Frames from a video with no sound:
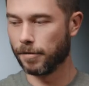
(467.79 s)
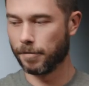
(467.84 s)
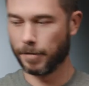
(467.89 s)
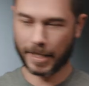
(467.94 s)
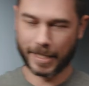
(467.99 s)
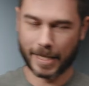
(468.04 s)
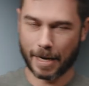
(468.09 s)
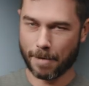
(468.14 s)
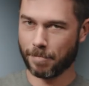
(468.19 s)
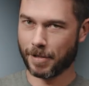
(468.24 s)

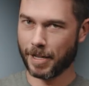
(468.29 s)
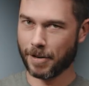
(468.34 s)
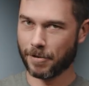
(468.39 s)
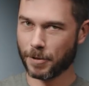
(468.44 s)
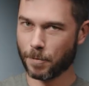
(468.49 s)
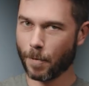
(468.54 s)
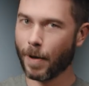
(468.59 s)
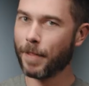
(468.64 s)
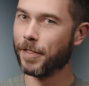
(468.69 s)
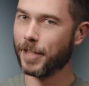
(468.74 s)
except there
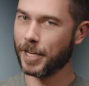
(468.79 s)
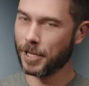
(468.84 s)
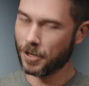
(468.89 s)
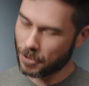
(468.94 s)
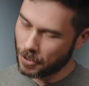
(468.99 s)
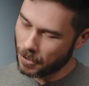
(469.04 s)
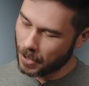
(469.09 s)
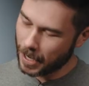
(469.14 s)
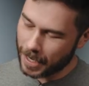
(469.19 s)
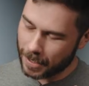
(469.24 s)
is one thing you
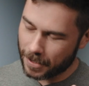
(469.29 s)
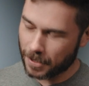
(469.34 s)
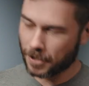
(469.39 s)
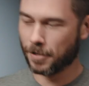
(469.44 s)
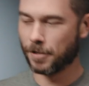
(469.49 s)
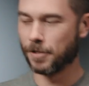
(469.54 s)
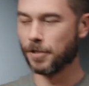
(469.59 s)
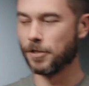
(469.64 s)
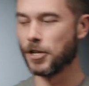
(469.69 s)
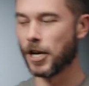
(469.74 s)
do need
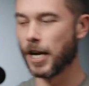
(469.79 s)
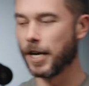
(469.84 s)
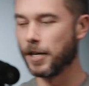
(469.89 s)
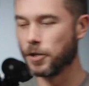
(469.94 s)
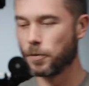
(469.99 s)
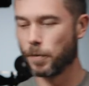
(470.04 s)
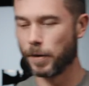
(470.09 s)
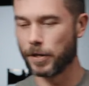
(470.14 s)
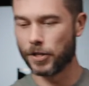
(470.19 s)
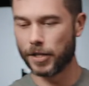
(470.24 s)
to
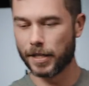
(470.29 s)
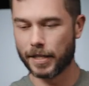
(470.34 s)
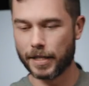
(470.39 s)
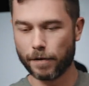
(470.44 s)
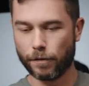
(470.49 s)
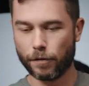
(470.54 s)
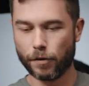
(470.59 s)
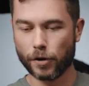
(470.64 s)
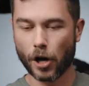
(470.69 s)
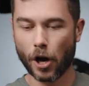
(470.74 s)
change, which is
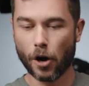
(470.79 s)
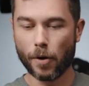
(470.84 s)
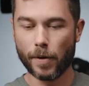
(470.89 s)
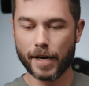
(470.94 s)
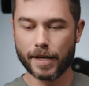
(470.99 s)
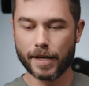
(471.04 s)
if you go